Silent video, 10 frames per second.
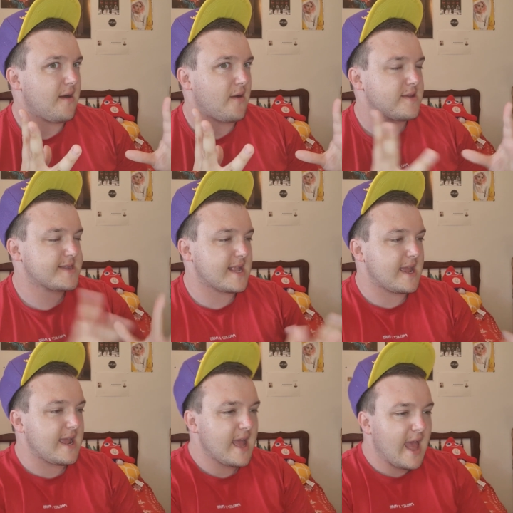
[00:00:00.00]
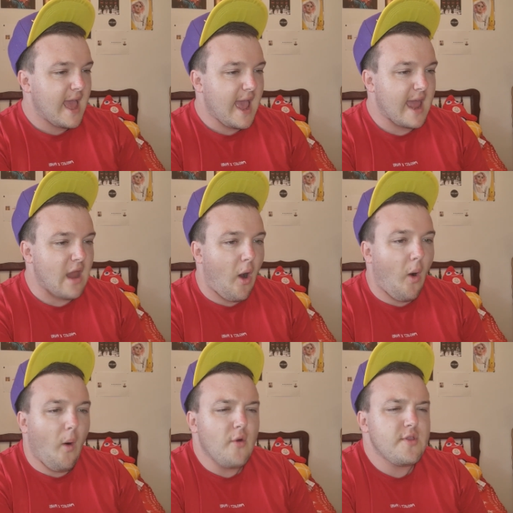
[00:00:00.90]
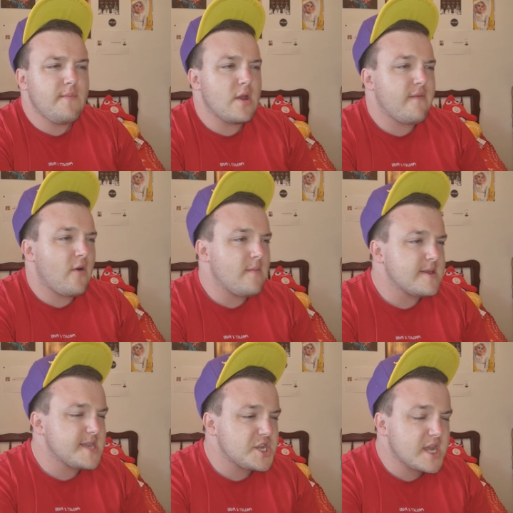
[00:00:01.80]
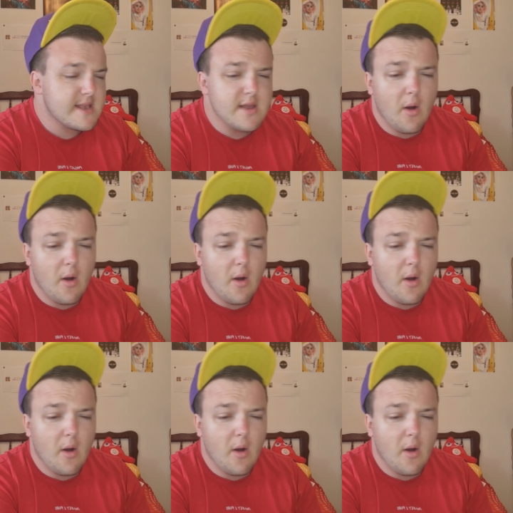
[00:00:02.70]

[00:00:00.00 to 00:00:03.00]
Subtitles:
honestly, and all the beautiful messages,